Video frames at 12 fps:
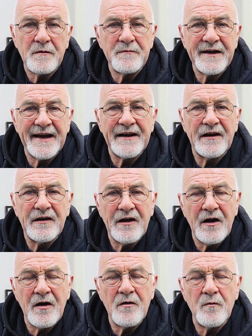when we get
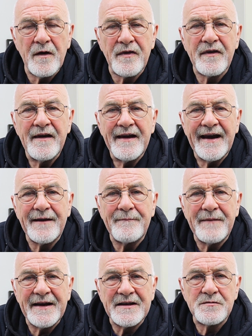along with, it
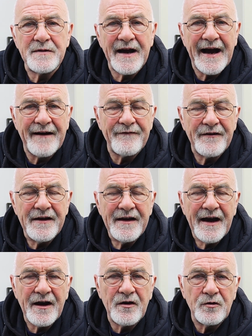means we have
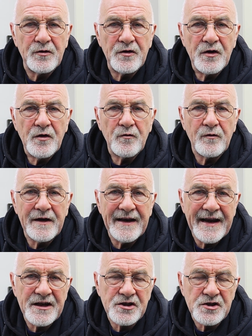a good
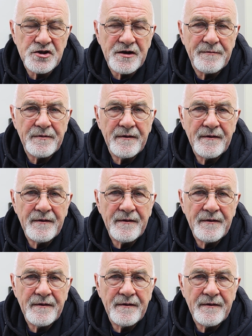relationship.